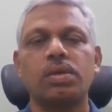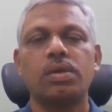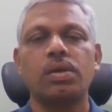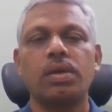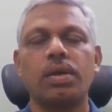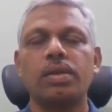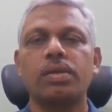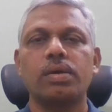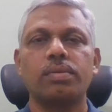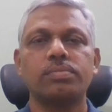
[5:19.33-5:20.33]
And
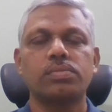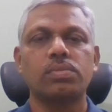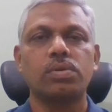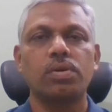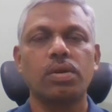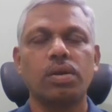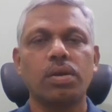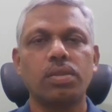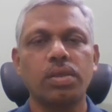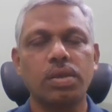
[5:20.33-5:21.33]

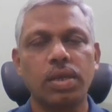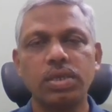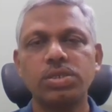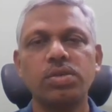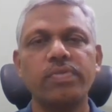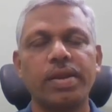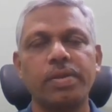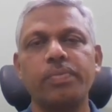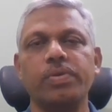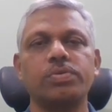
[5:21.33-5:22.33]
the collection of
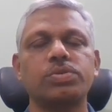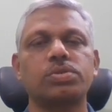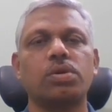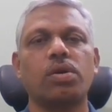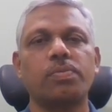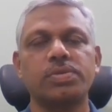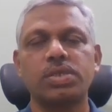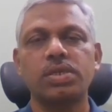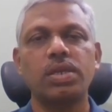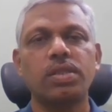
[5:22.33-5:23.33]
attributes are
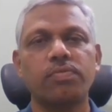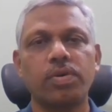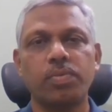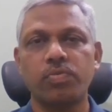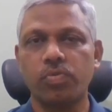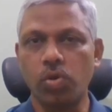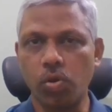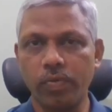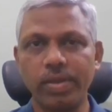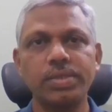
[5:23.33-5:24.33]
represented in the form of
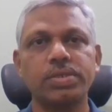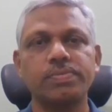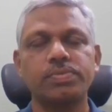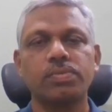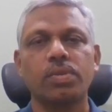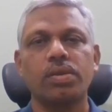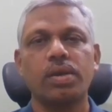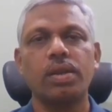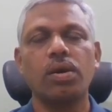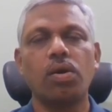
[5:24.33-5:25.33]
ovals,
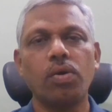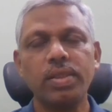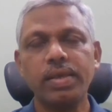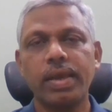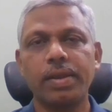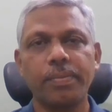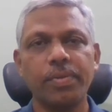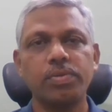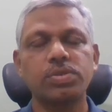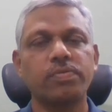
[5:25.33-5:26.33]
and all the
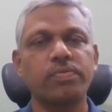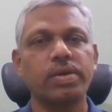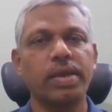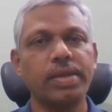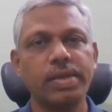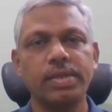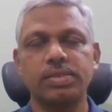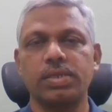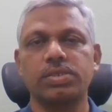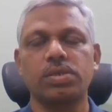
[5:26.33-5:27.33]
attributes of entity
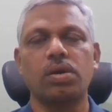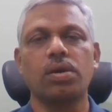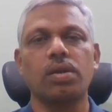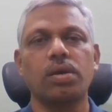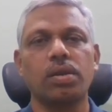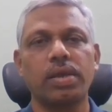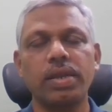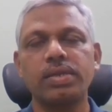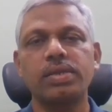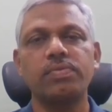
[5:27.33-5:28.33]
sets are
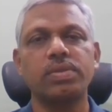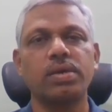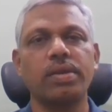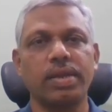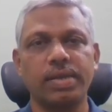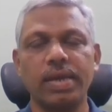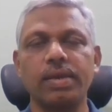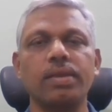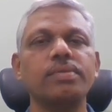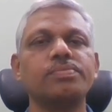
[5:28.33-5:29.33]
connected with a
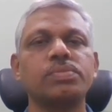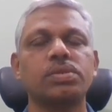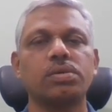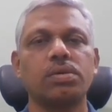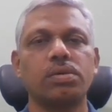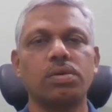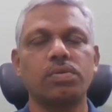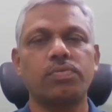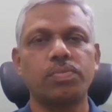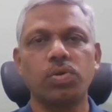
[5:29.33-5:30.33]
rectangle
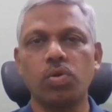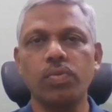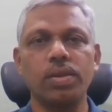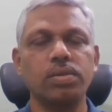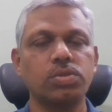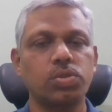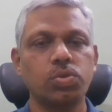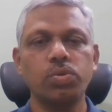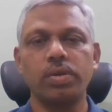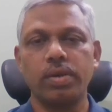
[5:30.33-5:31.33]
from the oval
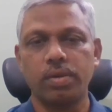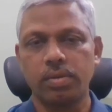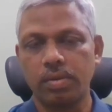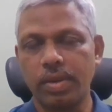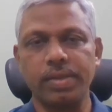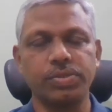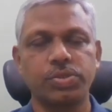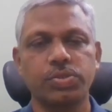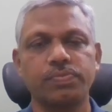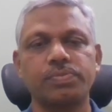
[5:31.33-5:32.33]
through lines.